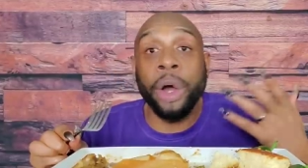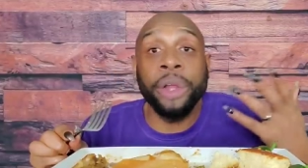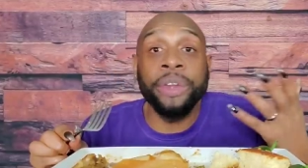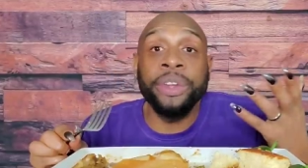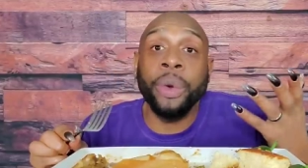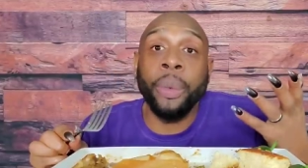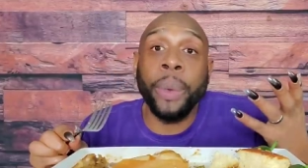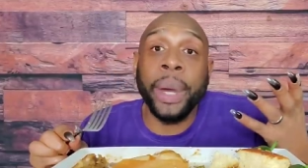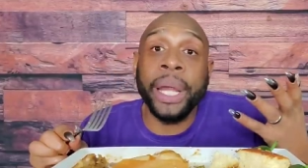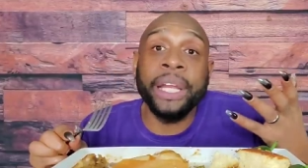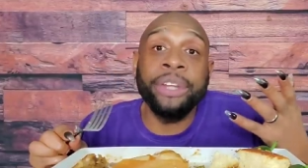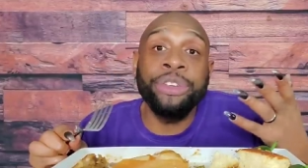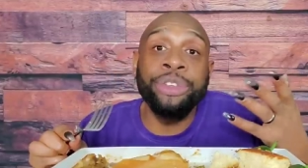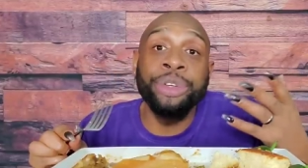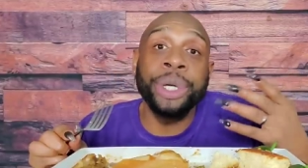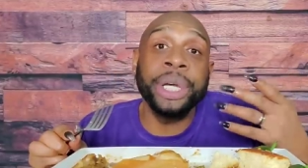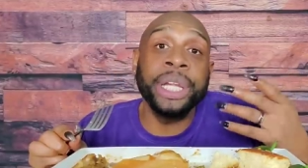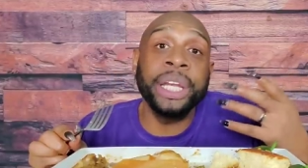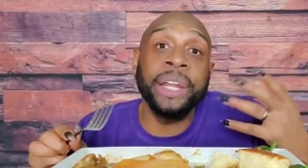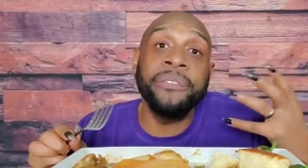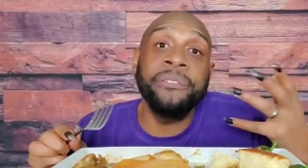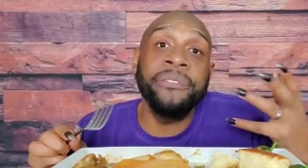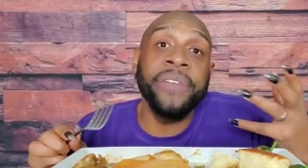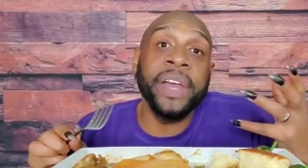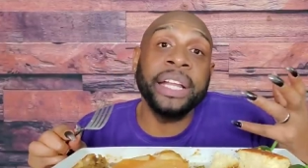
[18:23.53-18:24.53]
the way that you
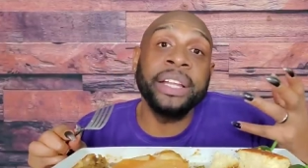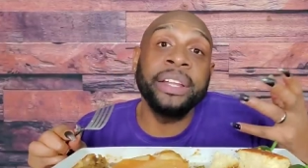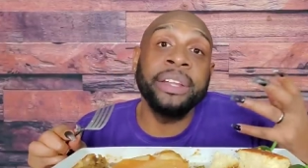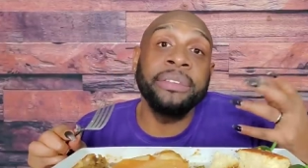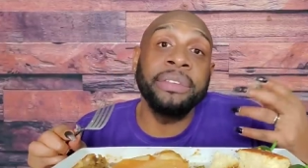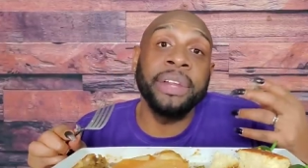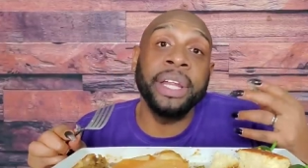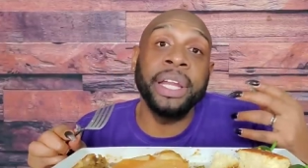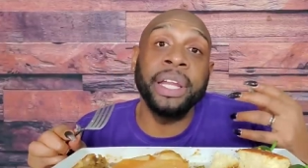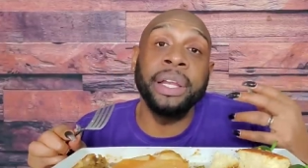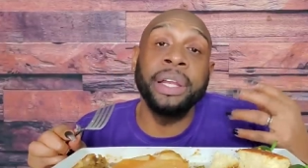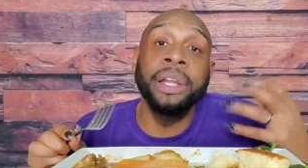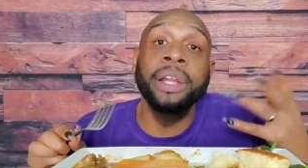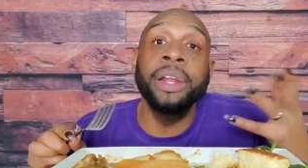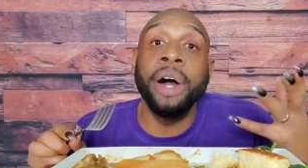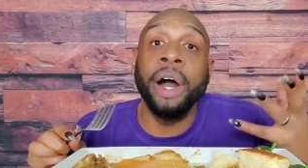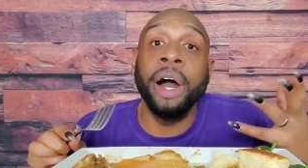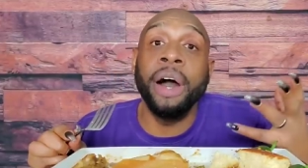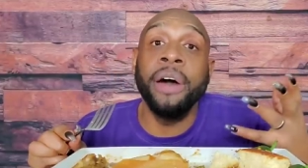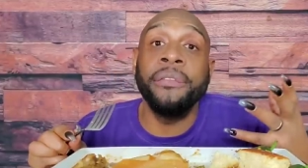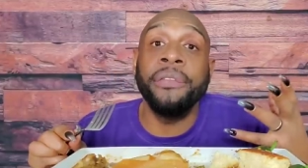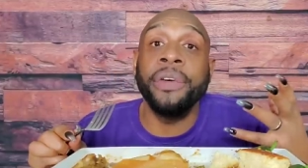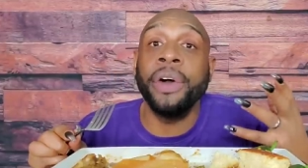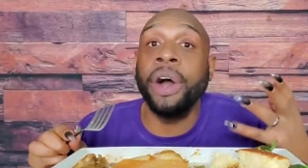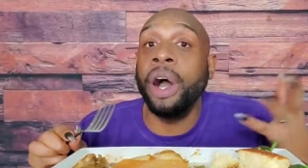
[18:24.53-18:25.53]
can effectively
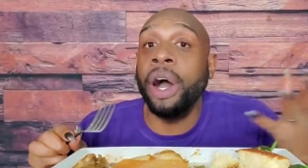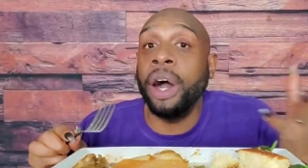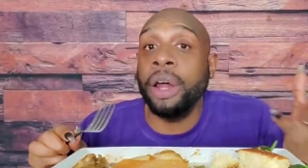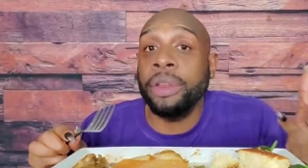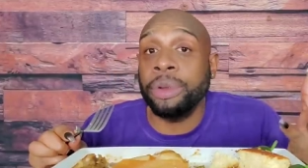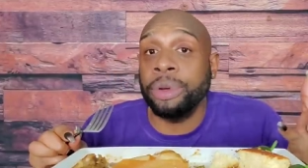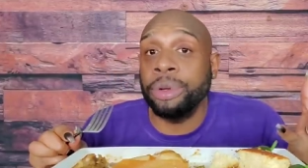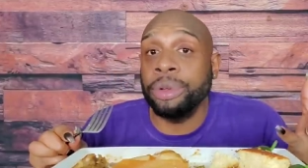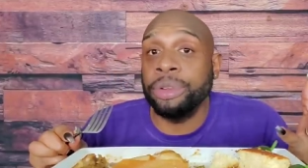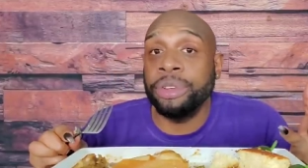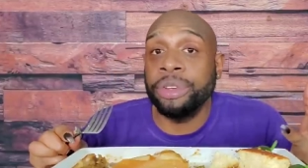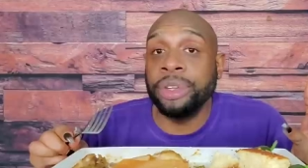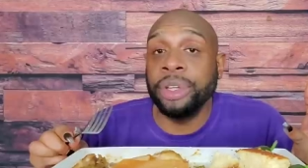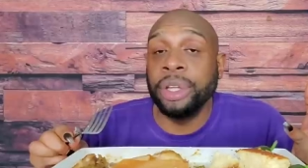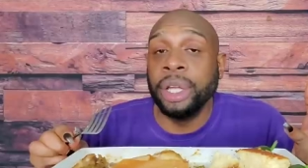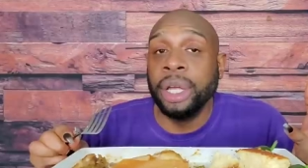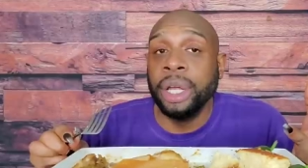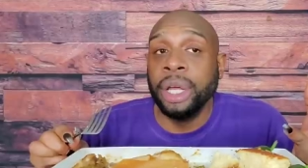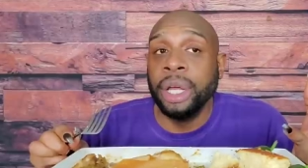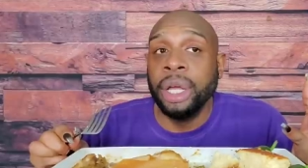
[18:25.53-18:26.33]
love others.